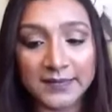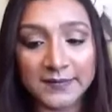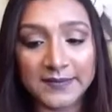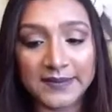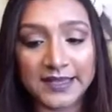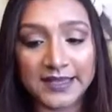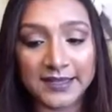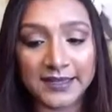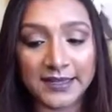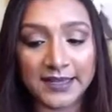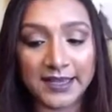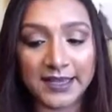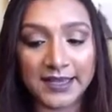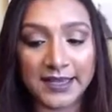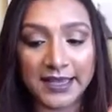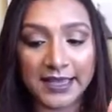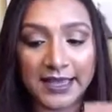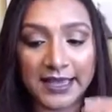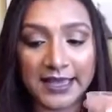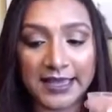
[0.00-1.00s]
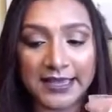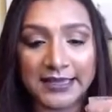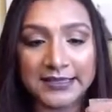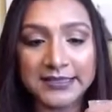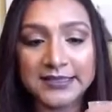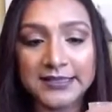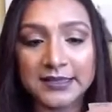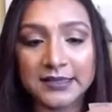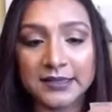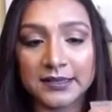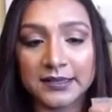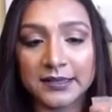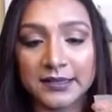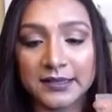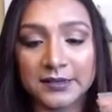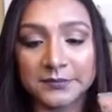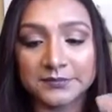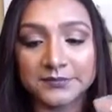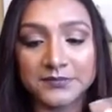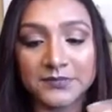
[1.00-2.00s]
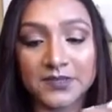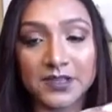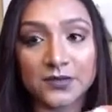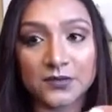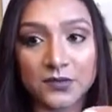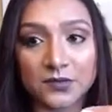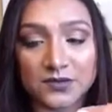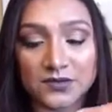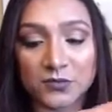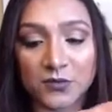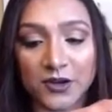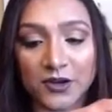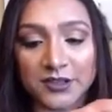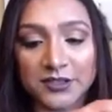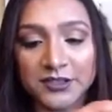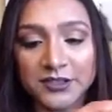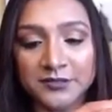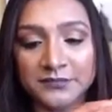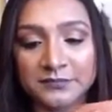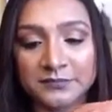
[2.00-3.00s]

Then I add the rose water,